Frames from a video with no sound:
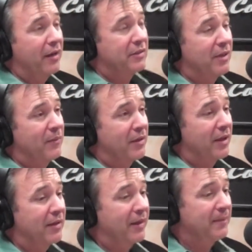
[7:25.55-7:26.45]
Well,
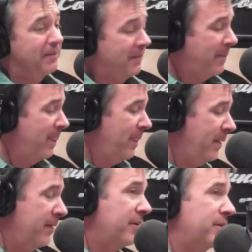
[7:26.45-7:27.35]
maybe, but that's
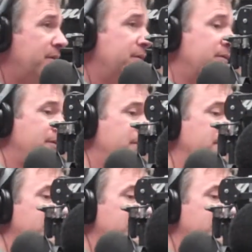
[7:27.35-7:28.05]
the reason.